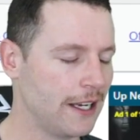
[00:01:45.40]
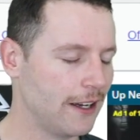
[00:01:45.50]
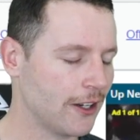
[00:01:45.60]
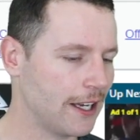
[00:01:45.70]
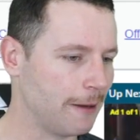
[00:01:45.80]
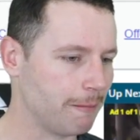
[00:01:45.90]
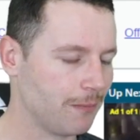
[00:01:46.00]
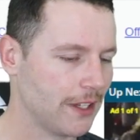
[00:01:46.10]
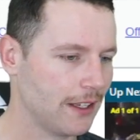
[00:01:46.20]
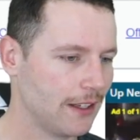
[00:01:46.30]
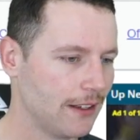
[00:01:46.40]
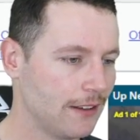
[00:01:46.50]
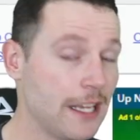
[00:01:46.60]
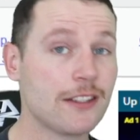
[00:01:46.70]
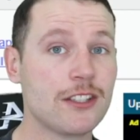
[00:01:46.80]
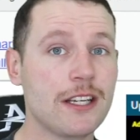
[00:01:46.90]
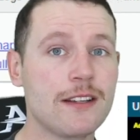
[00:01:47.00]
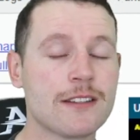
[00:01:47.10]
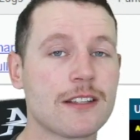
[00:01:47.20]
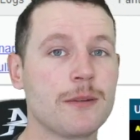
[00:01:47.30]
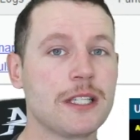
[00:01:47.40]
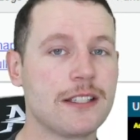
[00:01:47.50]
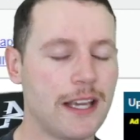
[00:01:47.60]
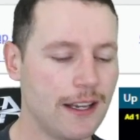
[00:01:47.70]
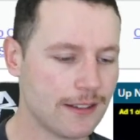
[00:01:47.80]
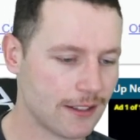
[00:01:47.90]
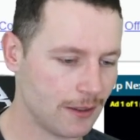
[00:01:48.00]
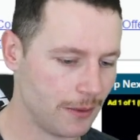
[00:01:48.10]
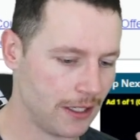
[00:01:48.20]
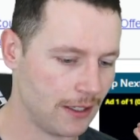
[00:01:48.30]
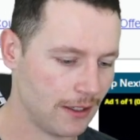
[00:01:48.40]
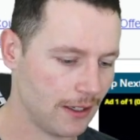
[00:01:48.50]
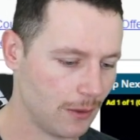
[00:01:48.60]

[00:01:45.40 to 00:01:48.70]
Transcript: Okay, next year is going to be sad. It's going to be...